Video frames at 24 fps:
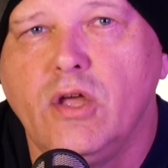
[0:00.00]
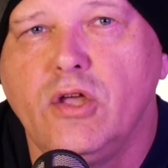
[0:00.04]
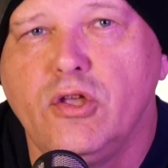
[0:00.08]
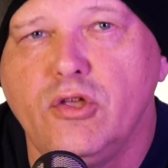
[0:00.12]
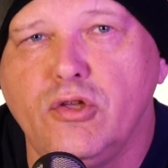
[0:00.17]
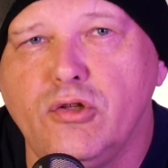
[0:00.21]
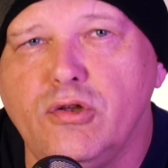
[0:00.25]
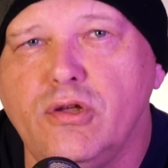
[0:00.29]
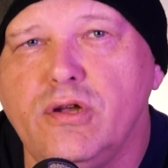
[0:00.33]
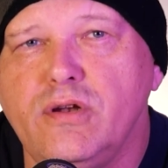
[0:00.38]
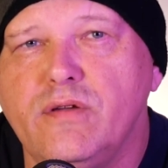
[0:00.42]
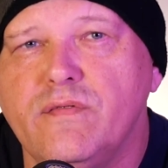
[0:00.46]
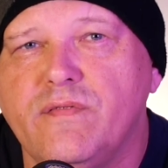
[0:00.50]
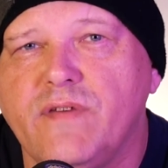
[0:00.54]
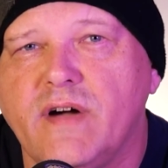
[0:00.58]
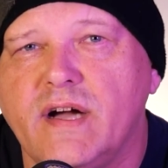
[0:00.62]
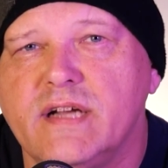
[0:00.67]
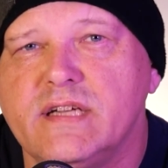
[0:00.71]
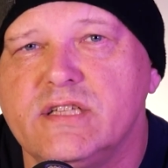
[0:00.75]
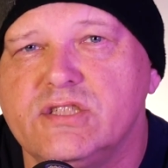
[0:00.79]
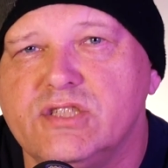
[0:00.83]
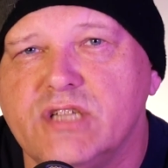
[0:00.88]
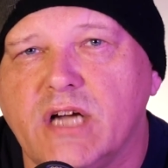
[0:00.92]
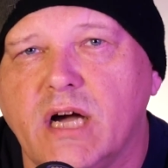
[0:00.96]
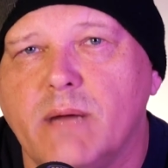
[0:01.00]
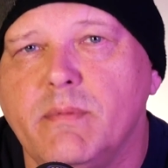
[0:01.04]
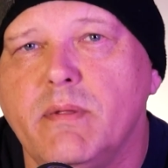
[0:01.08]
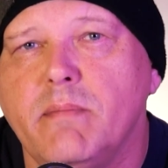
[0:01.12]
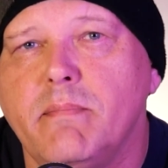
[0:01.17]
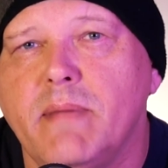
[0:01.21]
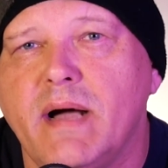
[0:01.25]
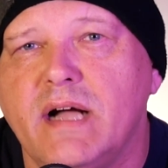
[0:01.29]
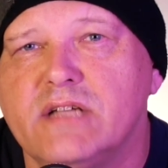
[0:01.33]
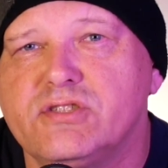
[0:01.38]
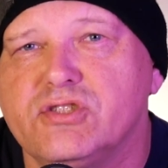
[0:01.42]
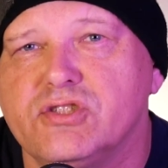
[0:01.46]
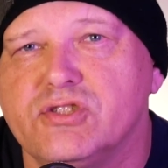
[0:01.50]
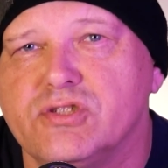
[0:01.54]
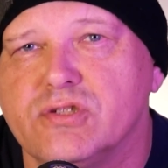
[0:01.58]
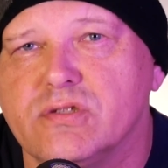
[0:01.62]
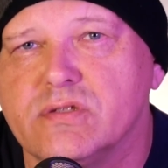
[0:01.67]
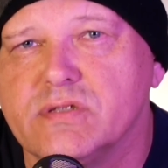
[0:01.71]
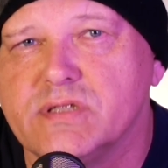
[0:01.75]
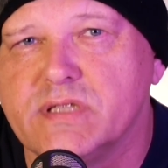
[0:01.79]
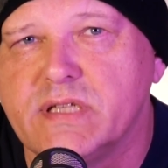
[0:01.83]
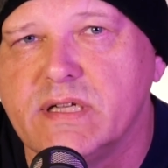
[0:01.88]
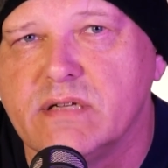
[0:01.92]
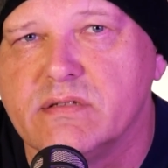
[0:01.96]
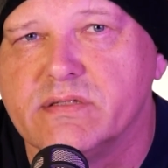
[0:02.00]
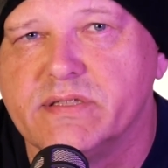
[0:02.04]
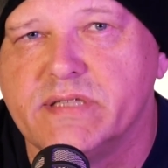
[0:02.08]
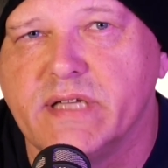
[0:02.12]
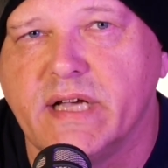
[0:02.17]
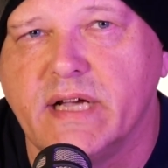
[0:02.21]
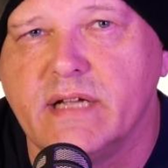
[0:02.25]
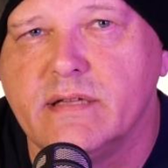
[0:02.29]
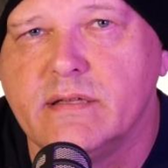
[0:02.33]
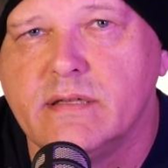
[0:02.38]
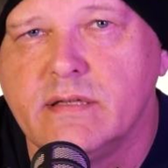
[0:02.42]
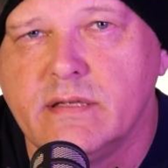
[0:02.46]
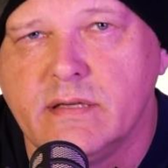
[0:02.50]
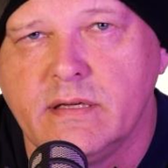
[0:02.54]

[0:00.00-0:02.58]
You need to find a job that matches your skill set.